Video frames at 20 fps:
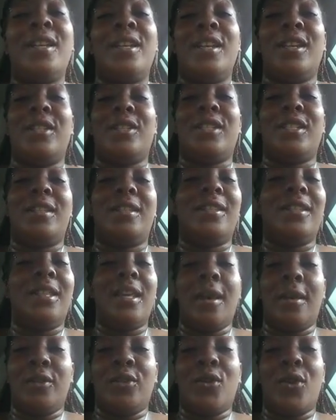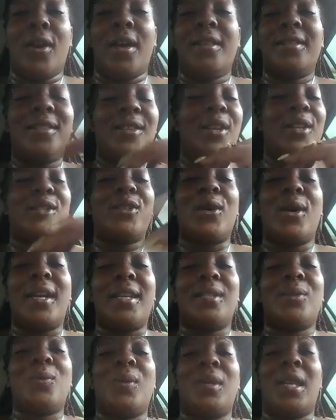It is their choice, your
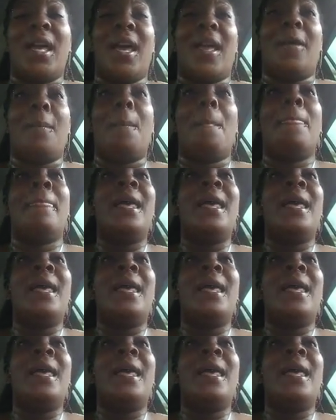choice, whatnot.